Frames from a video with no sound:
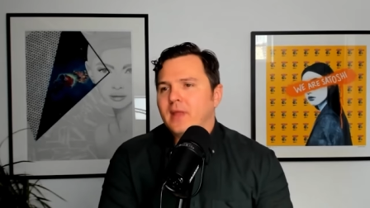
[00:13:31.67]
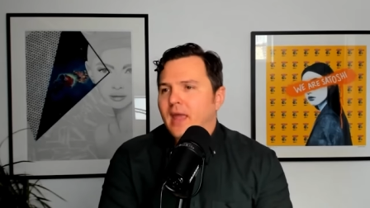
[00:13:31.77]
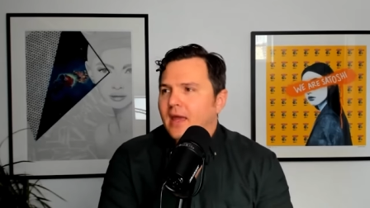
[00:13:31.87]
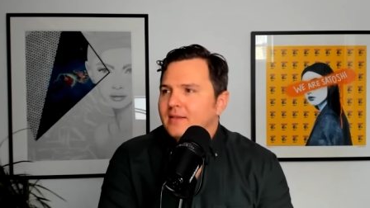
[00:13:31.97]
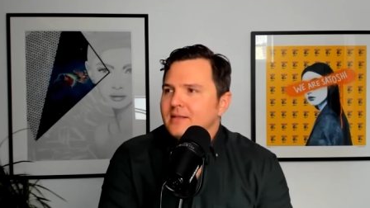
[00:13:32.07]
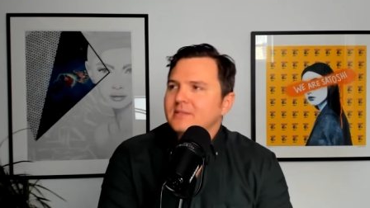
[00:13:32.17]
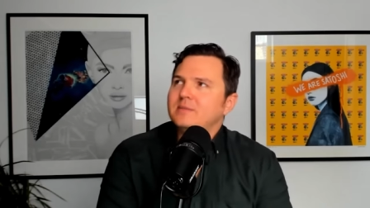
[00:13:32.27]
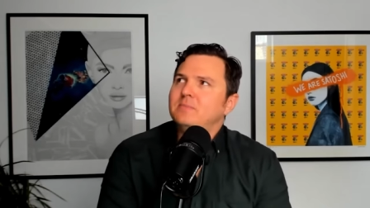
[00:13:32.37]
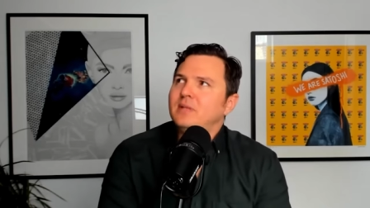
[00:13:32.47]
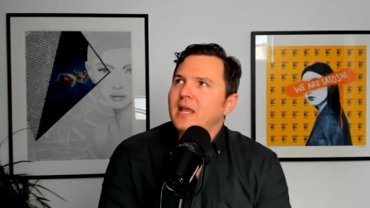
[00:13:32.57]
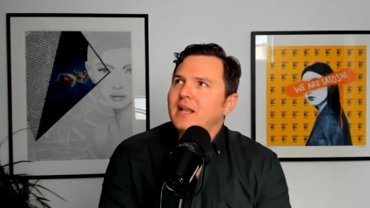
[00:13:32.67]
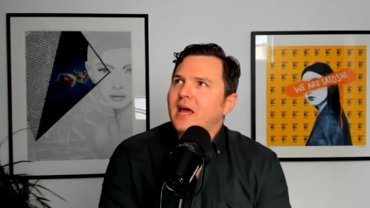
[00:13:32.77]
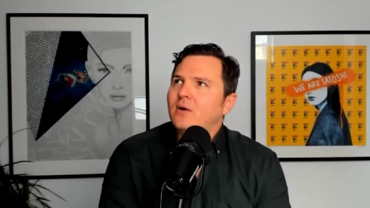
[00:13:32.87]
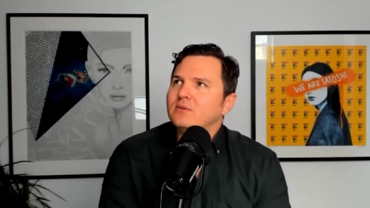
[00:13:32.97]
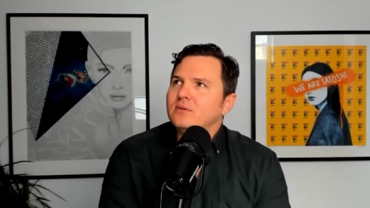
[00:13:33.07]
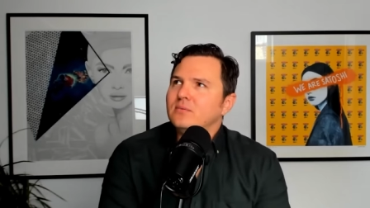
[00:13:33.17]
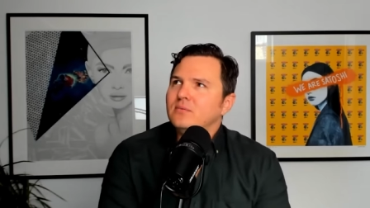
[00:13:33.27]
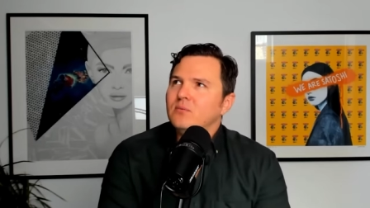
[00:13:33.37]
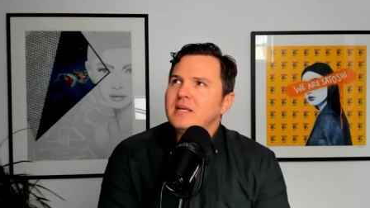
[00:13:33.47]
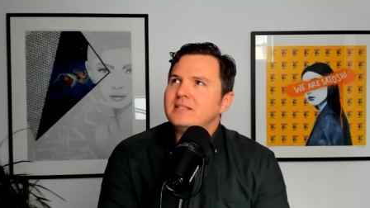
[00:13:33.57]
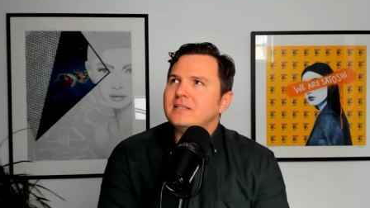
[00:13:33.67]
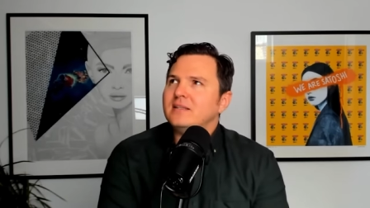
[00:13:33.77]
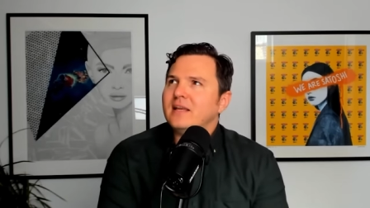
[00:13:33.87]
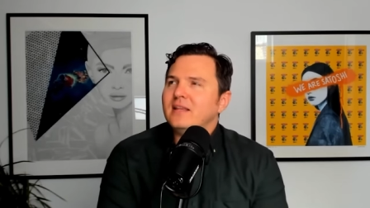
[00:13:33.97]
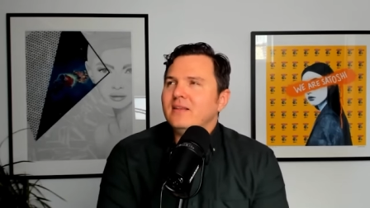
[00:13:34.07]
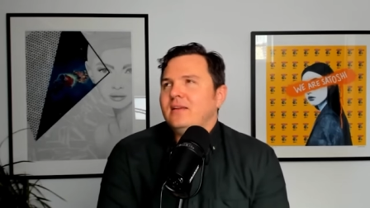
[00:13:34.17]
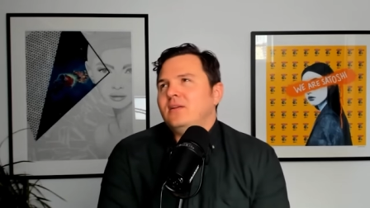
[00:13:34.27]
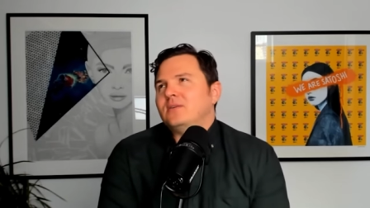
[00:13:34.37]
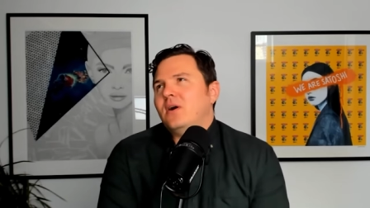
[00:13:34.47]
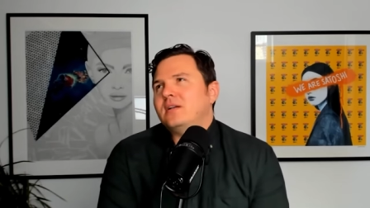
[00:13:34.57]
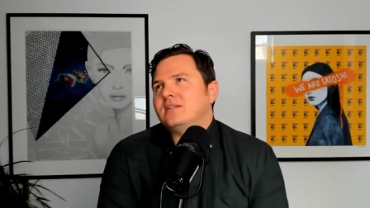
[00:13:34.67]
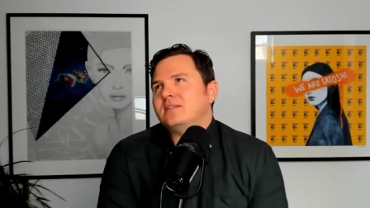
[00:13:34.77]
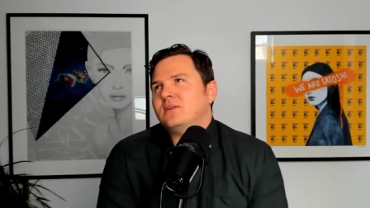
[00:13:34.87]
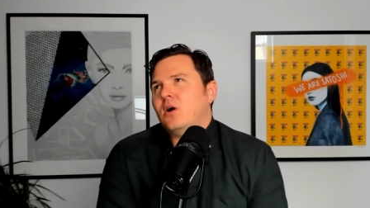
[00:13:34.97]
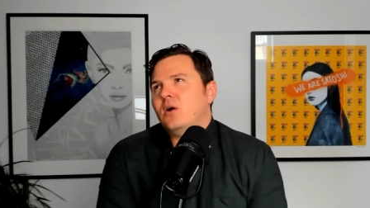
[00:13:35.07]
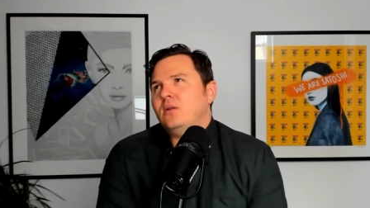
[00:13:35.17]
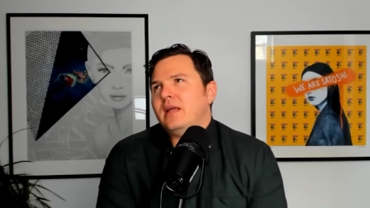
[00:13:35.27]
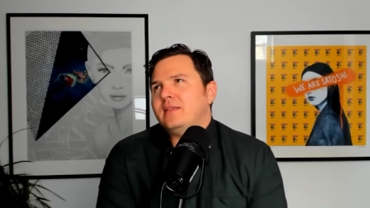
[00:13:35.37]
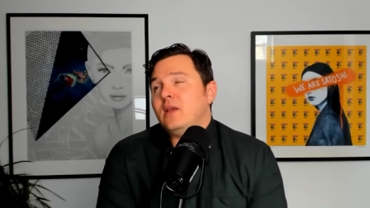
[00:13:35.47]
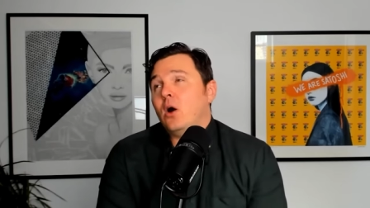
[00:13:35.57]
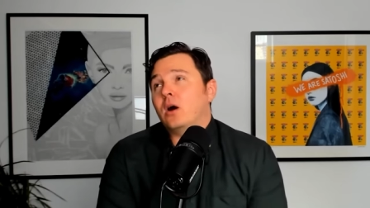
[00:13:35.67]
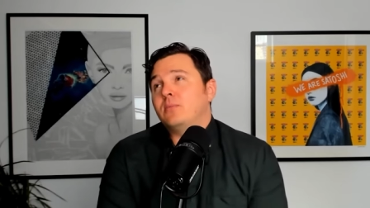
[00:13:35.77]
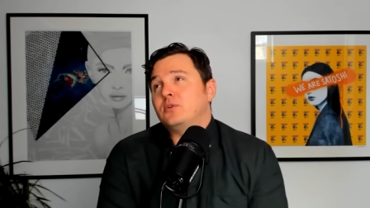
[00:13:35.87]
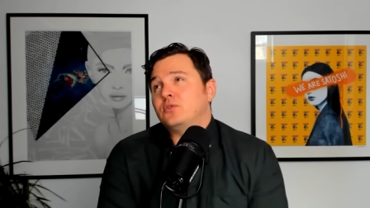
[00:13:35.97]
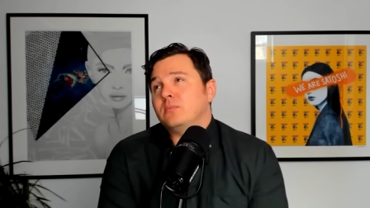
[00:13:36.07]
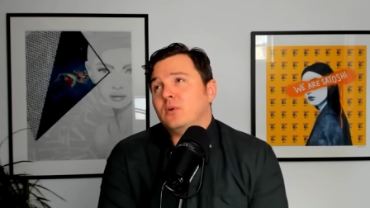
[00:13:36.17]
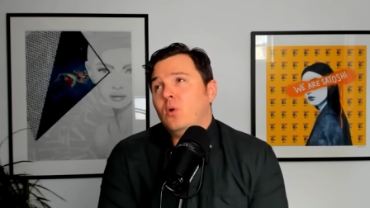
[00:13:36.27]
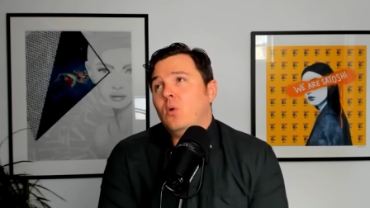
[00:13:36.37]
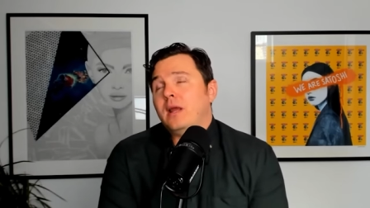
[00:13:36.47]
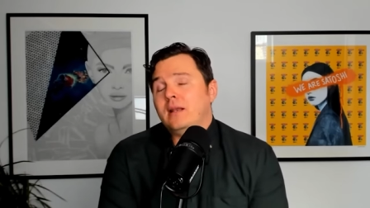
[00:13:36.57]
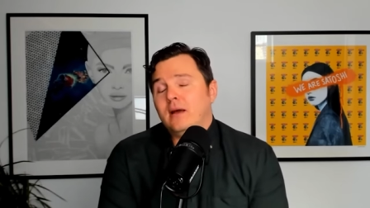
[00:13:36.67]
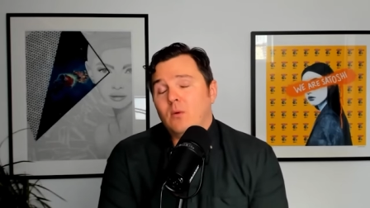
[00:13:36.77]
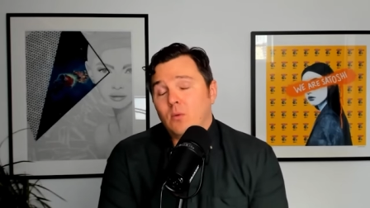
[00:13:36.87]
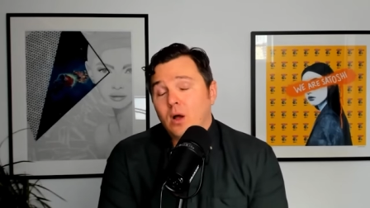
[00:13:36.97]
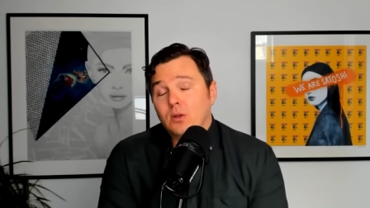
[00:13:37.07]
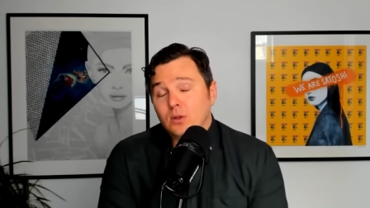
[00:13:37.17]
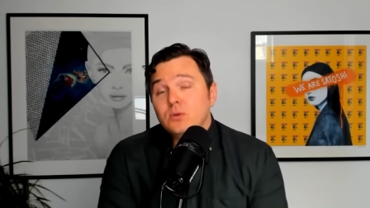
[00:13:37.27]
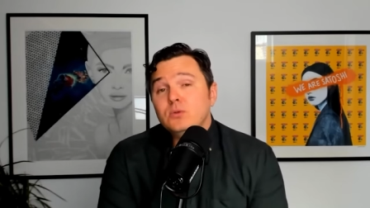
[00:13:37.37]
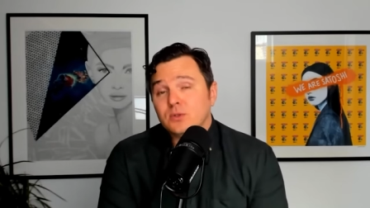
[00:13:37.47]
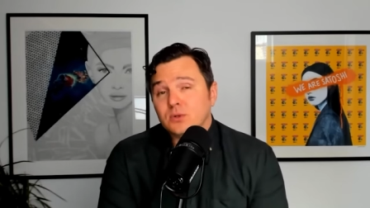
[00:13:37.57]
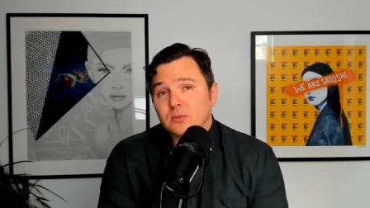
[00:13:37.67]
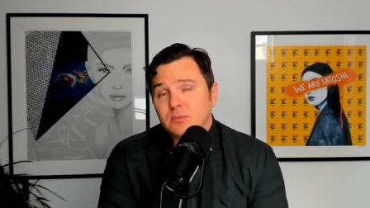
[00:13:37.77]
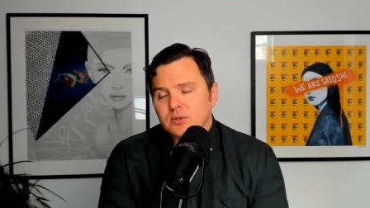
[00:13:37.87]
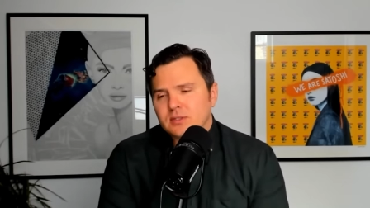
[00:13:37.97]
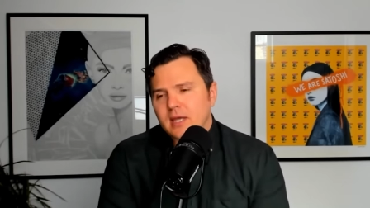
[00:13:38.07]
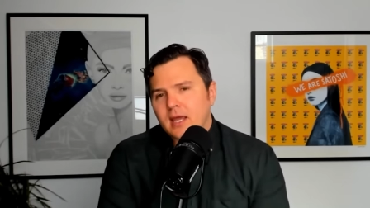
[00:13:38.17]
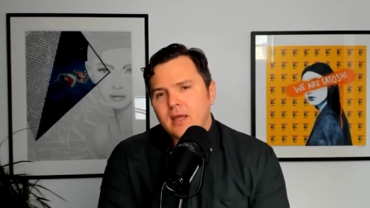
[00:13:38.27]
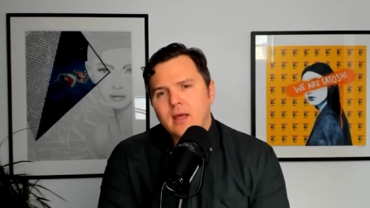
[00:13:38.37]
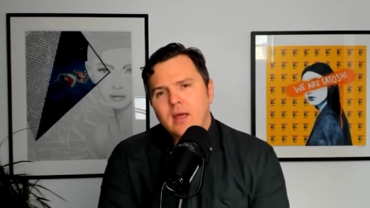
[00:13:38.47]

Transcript: And this played out recently. And, you know, it's hard to call like the Arbitrum coin a, a loser per se.